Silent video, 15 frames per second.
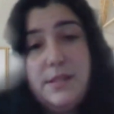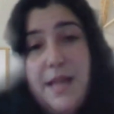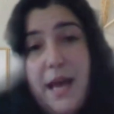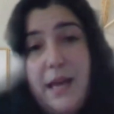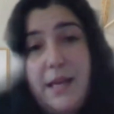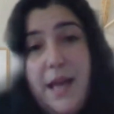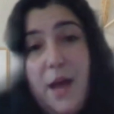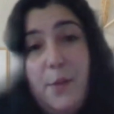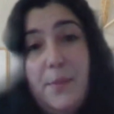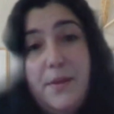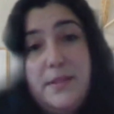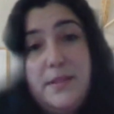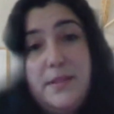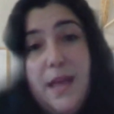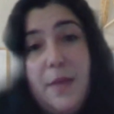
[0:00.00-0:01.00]
that can help
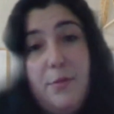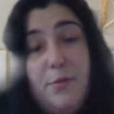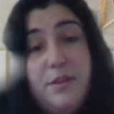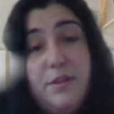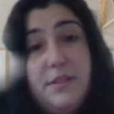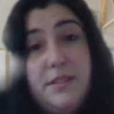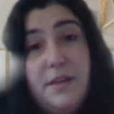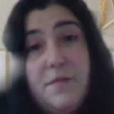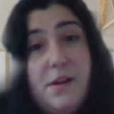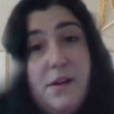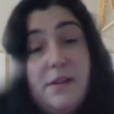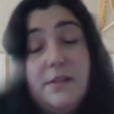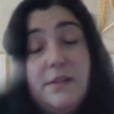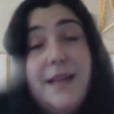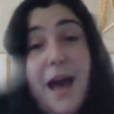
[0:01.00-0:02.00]
us get through these
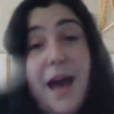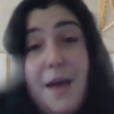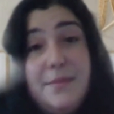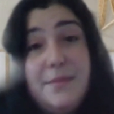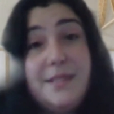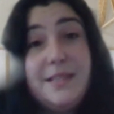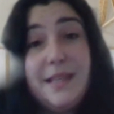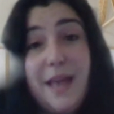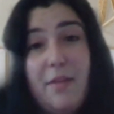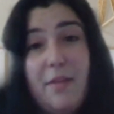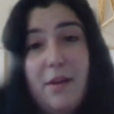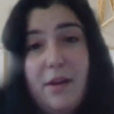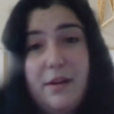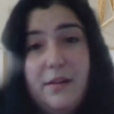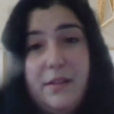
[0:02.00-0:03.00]
difficult times
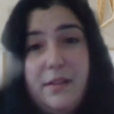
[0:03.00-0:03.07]
together.